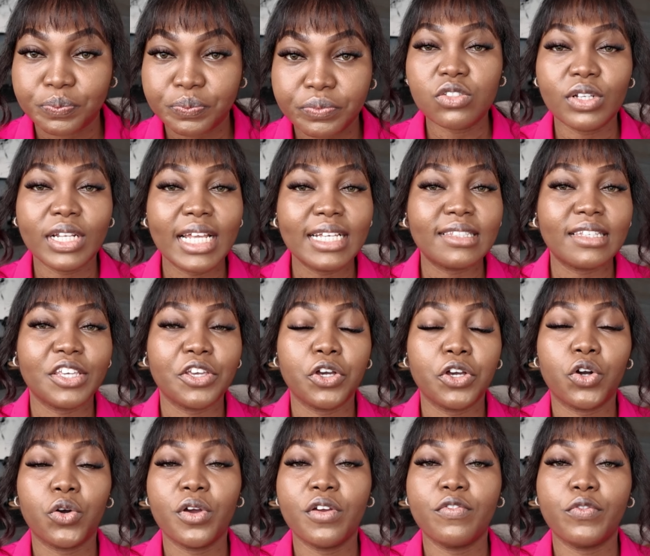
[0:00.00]
So let's say you're
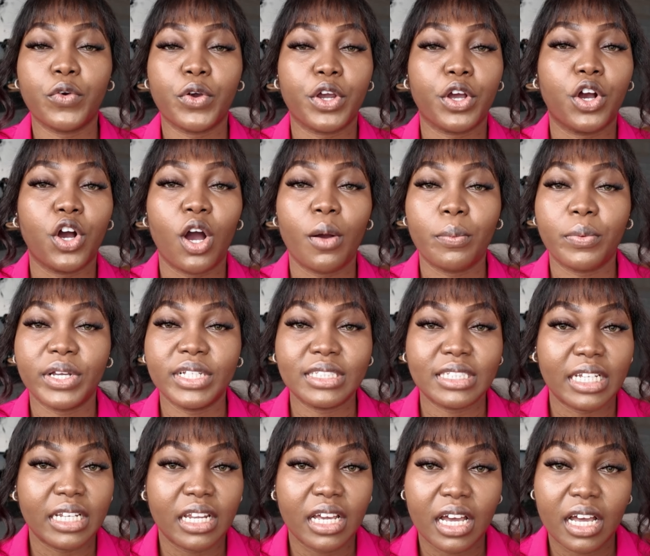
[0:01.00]
going for a corporate
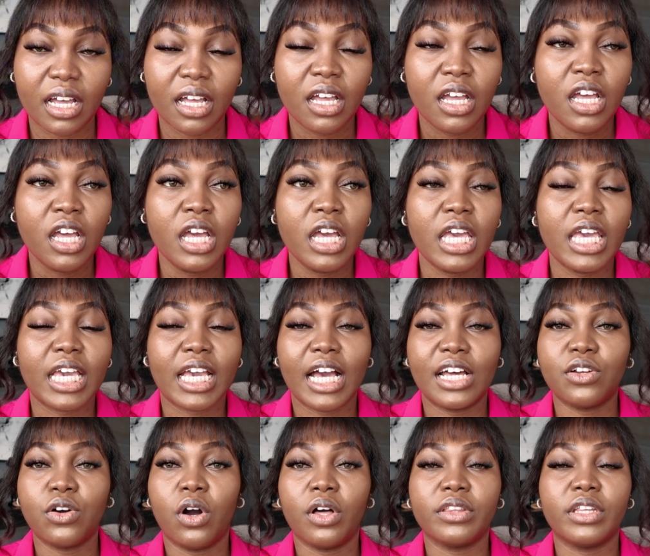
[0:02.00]
dinner, it
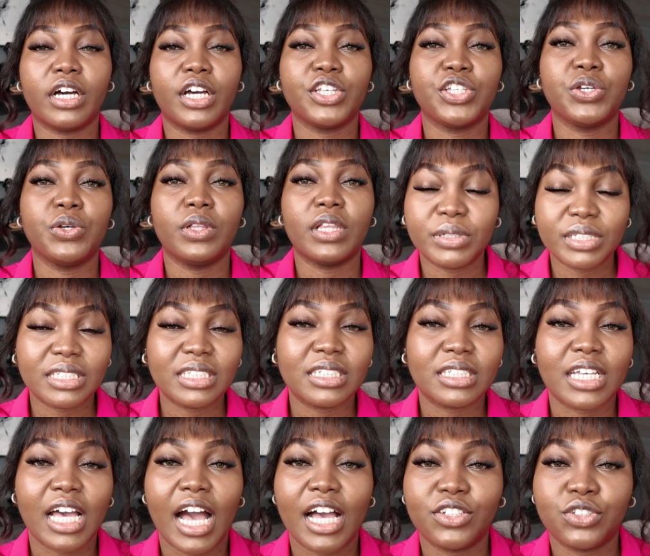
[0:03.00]
can order you business
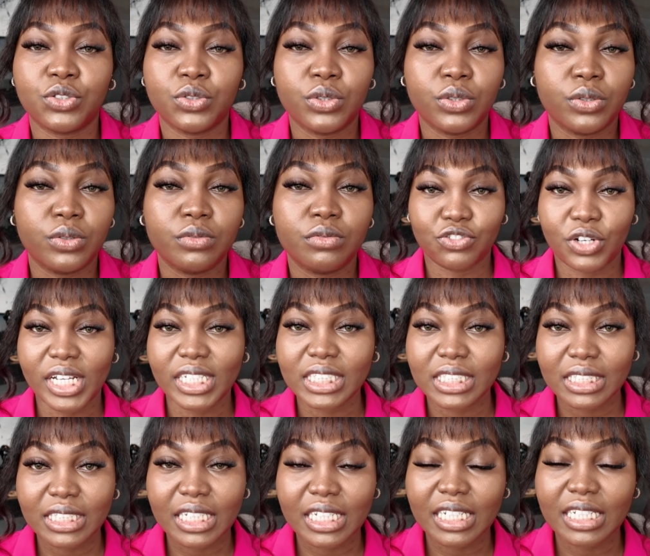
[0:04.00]
casual
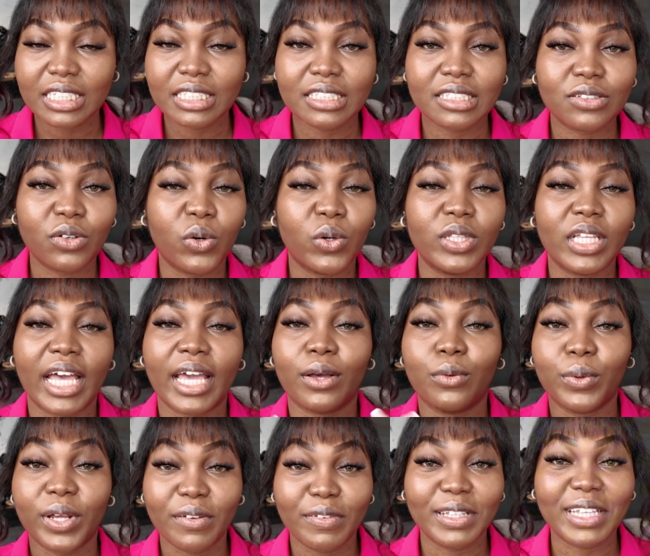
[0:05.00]
dresses or like
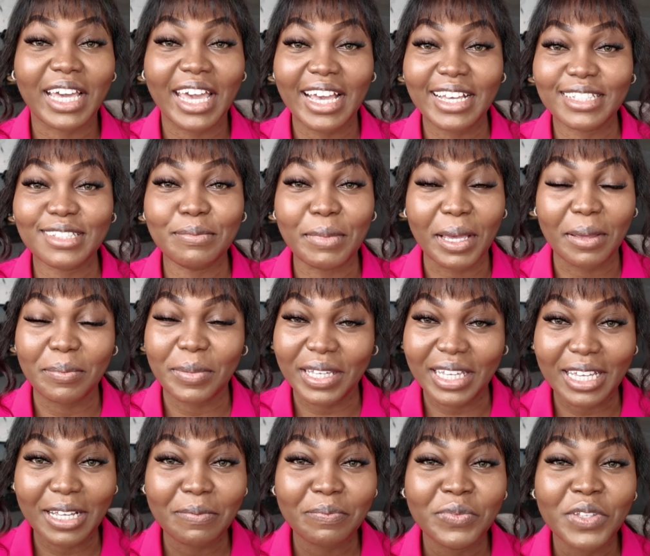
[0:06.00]
whatever the case may
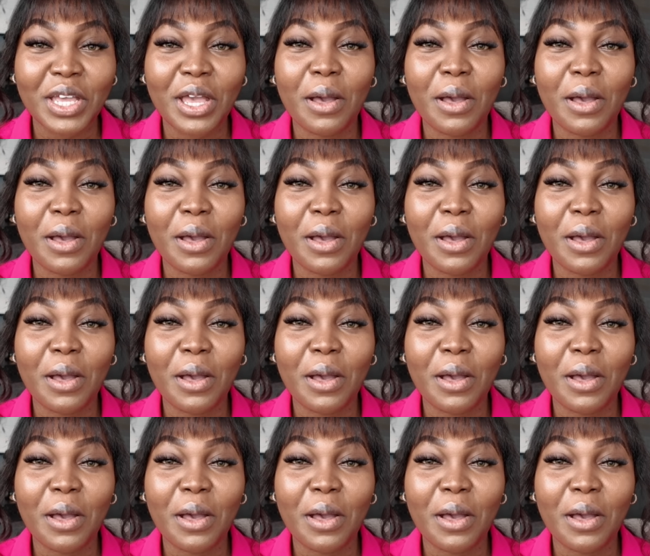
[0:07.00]
be.